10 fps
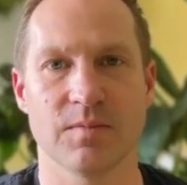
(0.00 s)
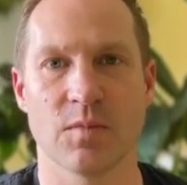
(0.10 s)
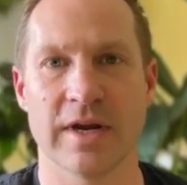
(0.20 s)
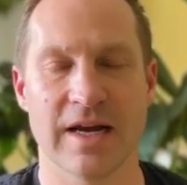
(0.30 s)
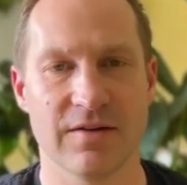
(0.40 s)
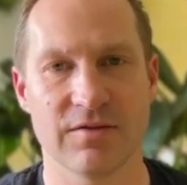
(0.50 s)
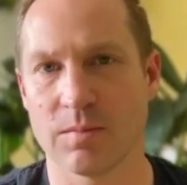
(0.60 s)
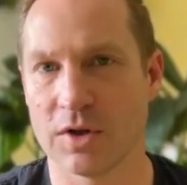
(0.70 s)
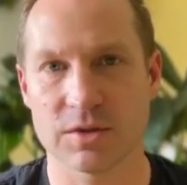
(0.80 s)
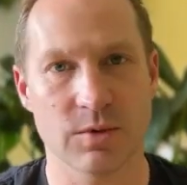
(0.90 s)
We have
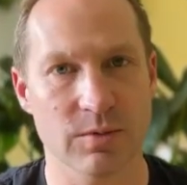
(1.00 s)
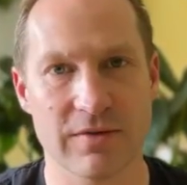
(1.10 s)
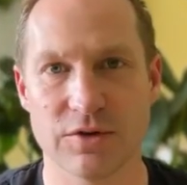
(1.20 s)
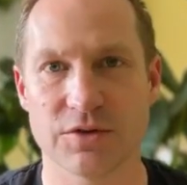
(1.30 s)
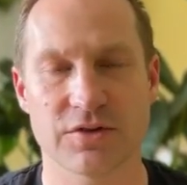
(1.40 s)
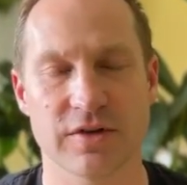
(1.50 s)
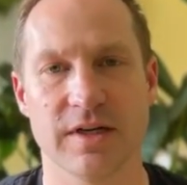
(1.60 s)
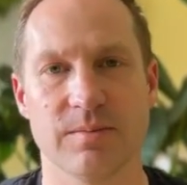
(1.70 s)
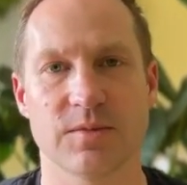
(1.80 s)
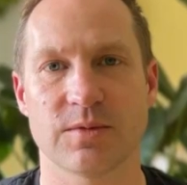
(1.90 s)
multiple revenue
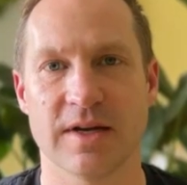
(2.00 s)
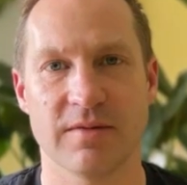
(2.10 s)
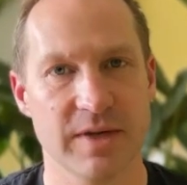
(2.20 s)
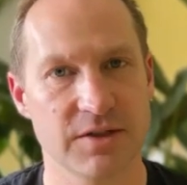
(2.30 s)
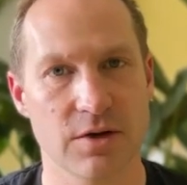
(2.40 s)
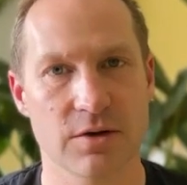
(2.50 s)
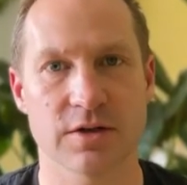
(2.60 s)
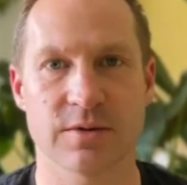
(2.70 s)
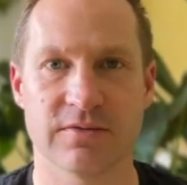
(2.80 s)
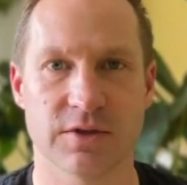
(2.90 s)
streams, we have big
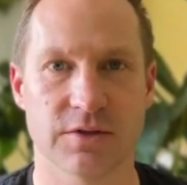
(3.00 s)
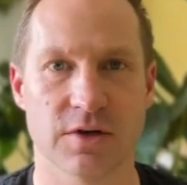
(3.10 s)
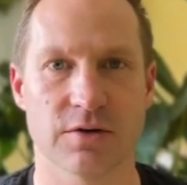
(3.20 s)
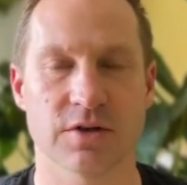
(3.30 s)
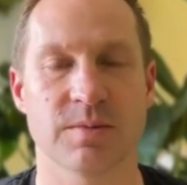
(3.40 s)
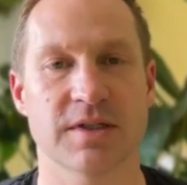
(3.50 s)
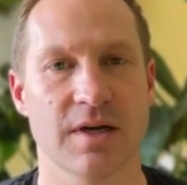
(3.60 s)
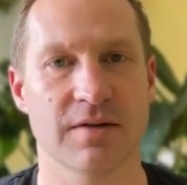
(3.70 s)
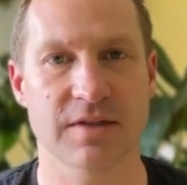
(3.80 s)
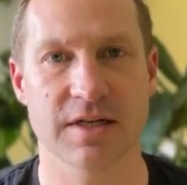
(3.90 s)
donors, we have little donors, but
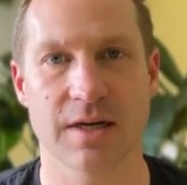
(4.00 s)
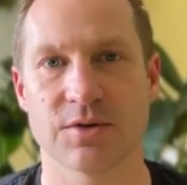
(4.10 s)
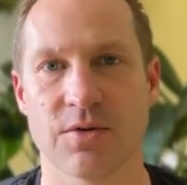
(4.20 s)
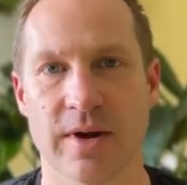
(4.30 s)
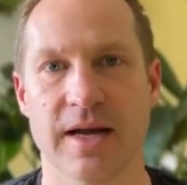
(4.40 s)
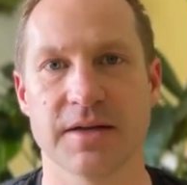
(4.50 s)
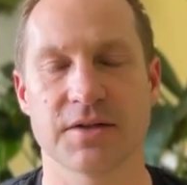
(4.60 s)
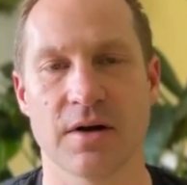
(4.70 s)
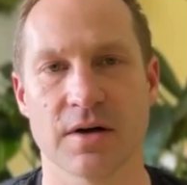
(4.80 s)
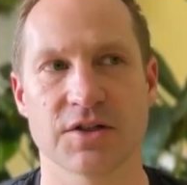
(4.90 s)
oftentimes grants
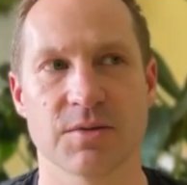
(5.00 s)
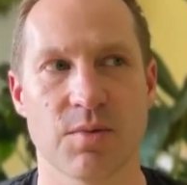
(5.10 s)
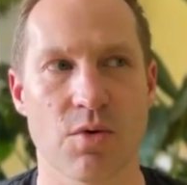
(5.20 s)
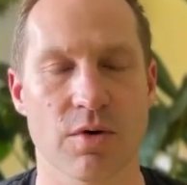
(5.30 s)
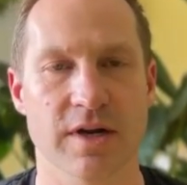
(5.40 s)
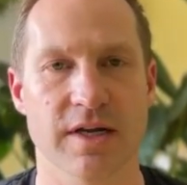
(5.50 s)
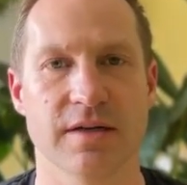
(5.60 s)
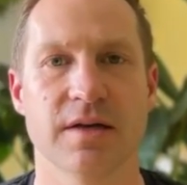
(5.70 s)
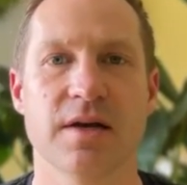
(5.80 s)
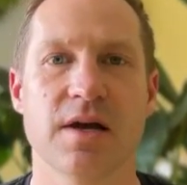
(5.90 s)
are
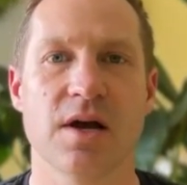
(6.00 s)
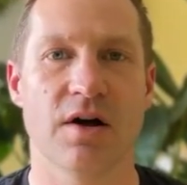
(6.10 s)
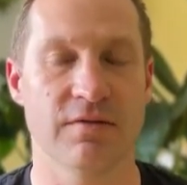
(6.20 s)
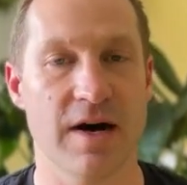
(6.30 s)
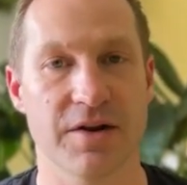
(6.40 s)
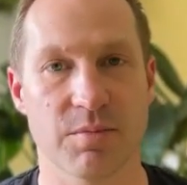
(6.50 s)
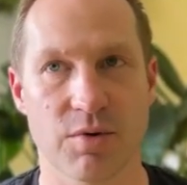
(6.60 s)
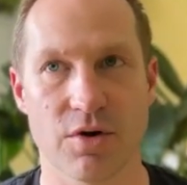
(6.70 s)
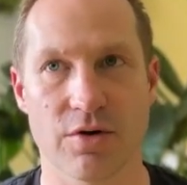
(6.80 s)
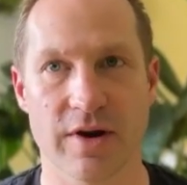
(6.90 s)
supporting a lot of the
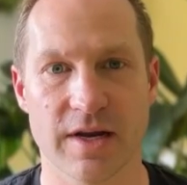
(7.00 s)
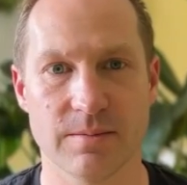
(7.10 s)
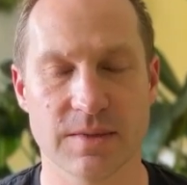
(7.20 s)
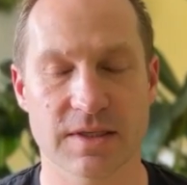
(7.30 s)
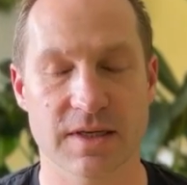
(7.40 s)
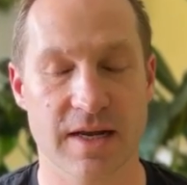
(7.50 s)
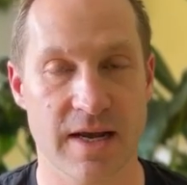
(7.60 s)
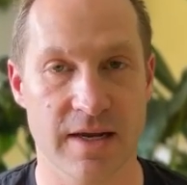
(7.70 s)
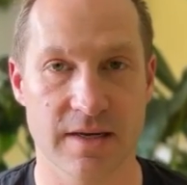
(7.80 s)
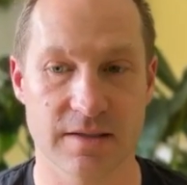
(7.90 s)
programs,
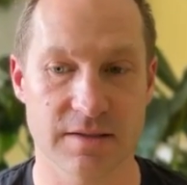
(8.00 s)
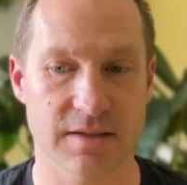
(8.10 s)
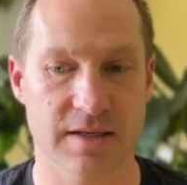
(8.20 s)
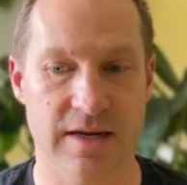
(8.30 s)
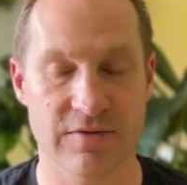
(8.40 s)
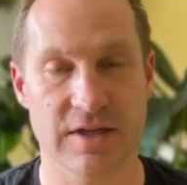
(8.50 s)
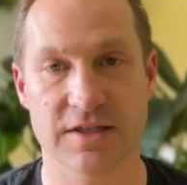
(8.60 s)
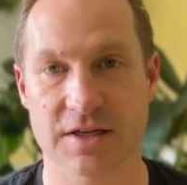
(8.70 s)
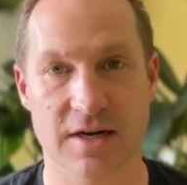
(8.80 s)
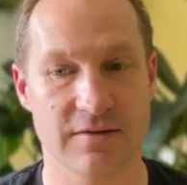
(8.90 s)
and everything
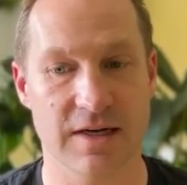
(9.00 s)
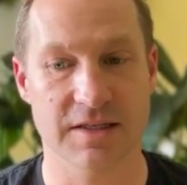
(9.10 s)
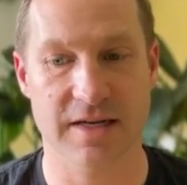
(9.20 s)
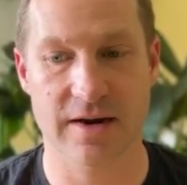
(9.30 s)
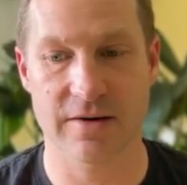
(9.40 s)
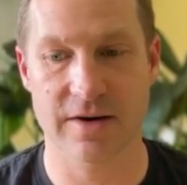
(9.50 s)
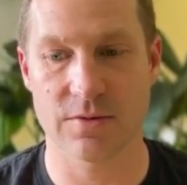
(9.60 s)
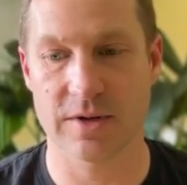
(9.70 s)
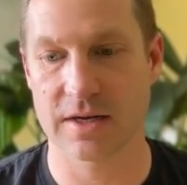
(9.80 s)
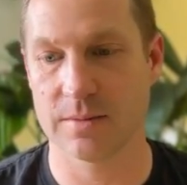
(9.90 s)
just got a lot scarier
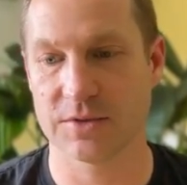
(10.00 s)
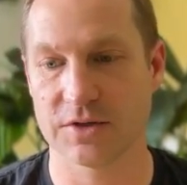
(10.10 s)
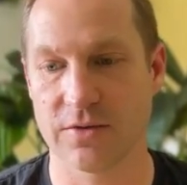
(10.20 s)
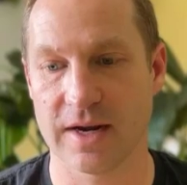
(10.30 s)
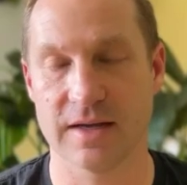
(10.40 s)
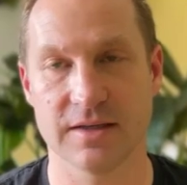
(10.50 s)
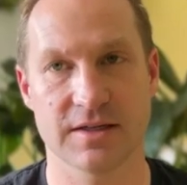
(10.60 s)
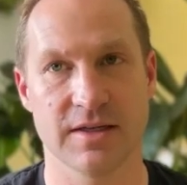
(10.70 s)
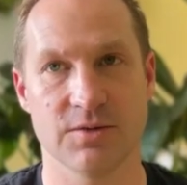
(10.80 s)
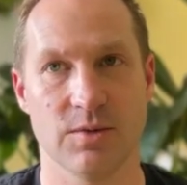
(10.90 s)
when it comes to grants
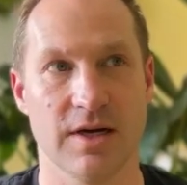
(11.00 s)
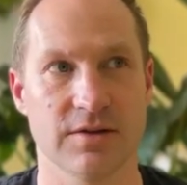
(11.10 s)
as well.